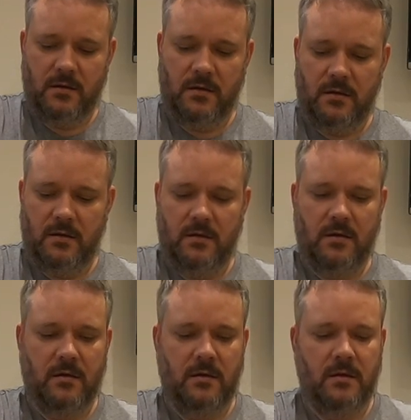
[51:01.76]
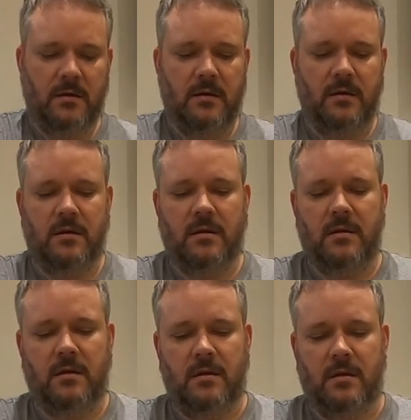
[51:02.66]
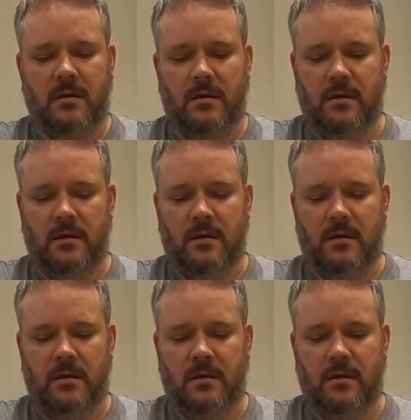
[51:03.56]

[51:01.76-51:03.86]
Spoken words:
Nothing is said.